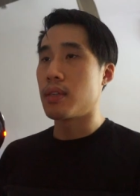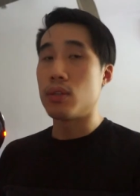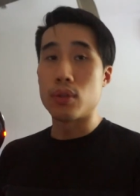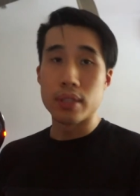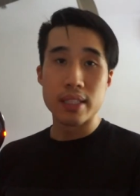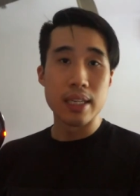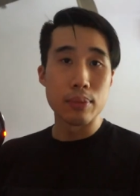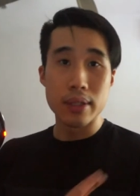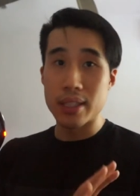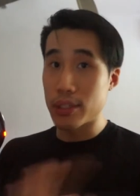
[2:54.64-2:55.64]
You notice that I'm
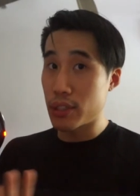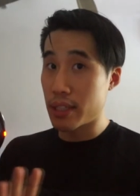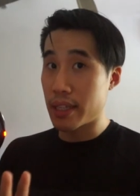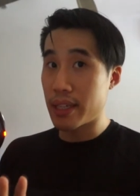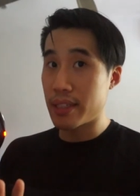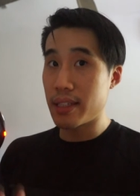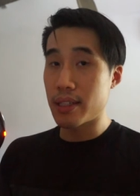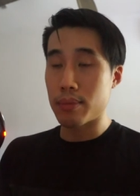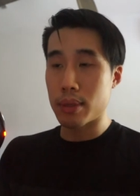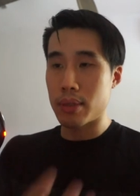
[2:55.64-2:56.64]
not touching the head yet.
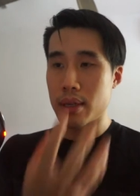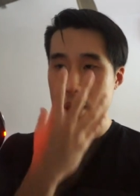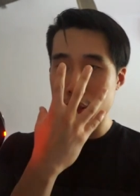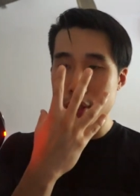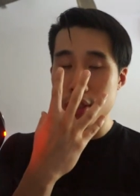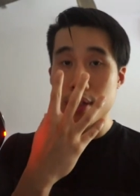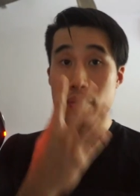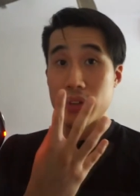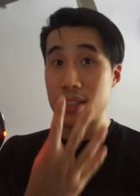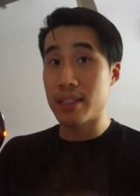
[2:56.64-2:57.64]
I'm not touching the
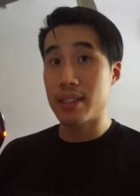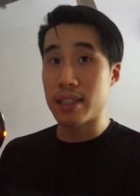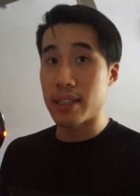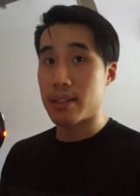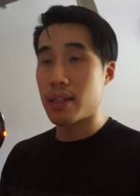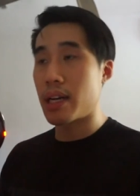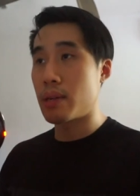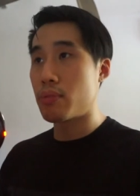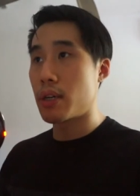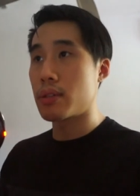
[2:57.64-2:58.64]
faces yet, the
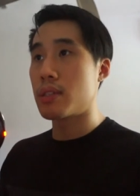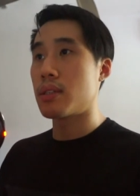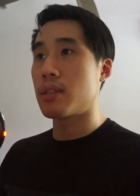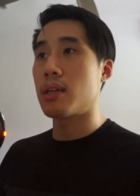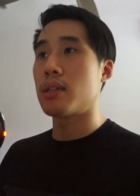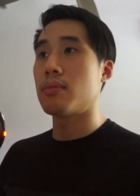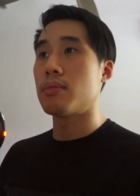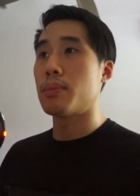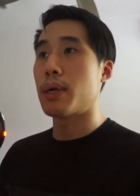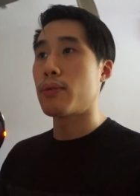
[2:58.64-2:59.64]
eyebrows and
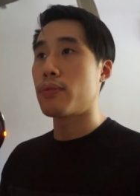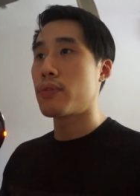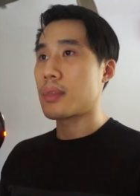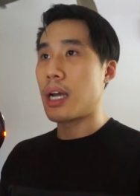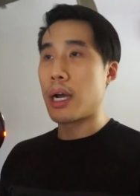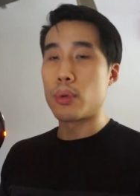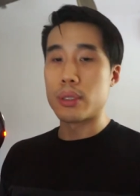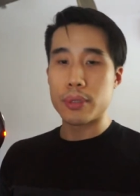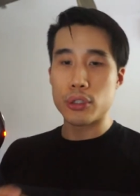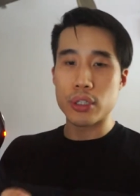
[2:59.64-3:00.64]
the mouth. I want
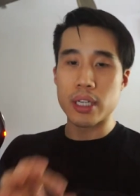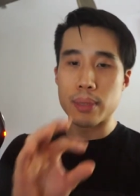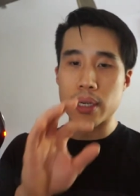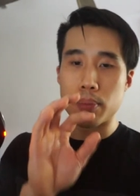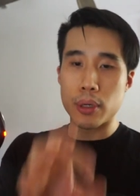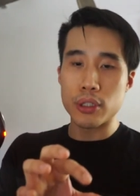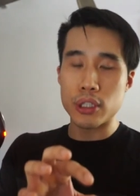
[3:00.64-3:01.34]
to make sure that my body